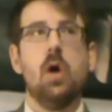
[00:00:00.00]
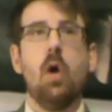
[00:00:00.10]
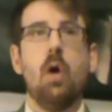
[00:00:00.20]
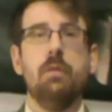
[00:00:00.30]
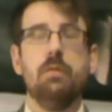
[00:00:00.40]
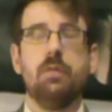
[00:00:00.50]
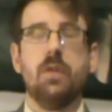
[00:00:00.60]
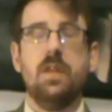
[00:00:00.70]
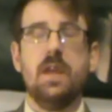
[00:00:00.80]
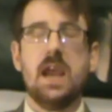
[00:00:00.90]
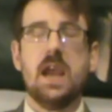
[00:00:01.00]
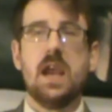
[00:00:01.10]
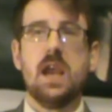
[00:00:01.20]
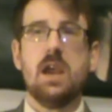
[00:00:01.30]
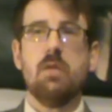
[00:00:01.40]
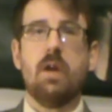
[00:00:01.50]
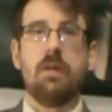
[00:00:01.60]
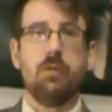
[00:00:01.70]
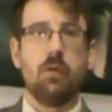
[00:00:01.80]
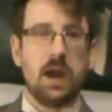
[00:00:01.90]
of the
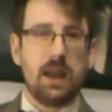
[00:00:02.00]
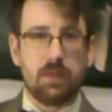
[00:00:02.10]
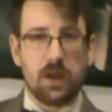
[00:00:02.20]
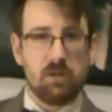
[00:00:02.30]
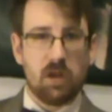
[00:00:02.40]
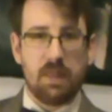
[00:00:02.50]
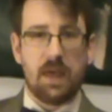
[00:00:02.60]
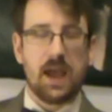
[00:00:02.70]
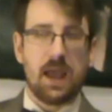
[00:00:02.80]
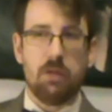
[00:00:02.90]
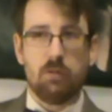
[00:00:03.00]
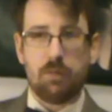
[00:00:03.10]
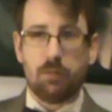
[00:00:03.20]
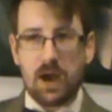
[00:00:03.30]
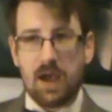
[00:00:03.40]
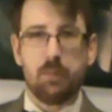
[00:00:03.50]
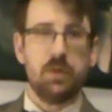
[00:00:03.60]
referee, things like that, getting the referee out of